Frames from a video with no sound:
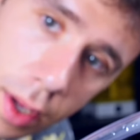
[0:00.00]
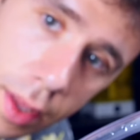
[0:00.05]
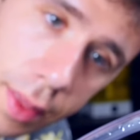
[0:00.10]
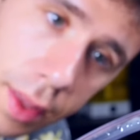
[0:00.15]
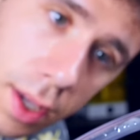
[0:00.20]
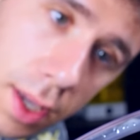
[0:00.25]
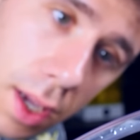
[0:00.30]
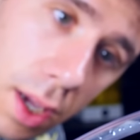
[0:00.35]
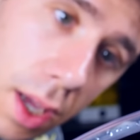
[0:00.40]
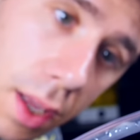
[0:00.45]
I
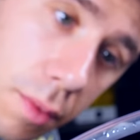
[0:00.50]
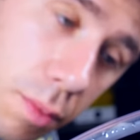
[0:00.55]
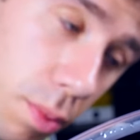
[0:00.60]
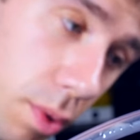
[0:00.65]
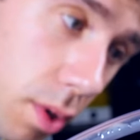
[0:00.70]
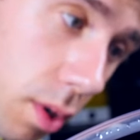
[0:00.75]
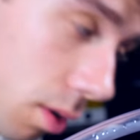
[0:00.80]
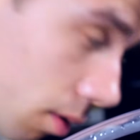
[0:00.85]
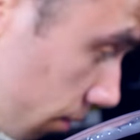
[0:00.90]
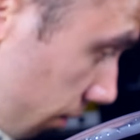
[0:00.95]
think I got
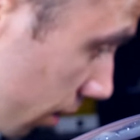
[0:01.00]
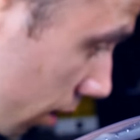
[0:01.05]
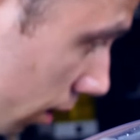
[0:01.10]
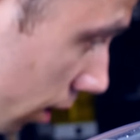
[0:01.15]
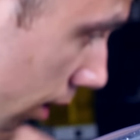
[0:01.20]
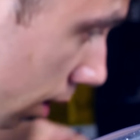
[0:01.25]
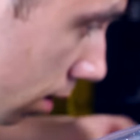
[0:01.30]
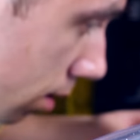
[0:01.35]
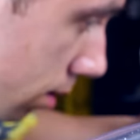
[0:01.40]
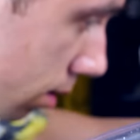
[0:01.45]
rid of the
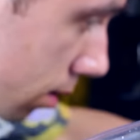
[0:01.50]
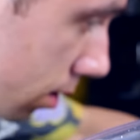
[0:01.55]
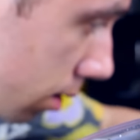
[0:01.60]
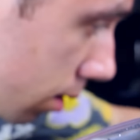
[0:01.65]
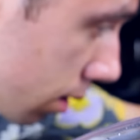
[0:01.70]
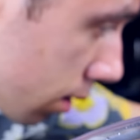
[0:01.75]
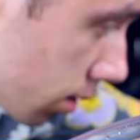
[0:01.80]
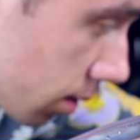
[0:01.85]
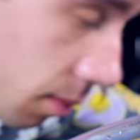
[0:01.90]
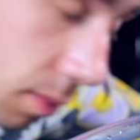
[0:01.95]
leaks.
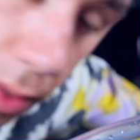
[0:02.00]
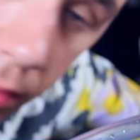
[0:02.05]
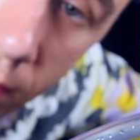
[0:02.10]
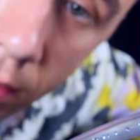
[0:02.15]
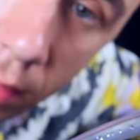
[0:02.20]
Let's give it a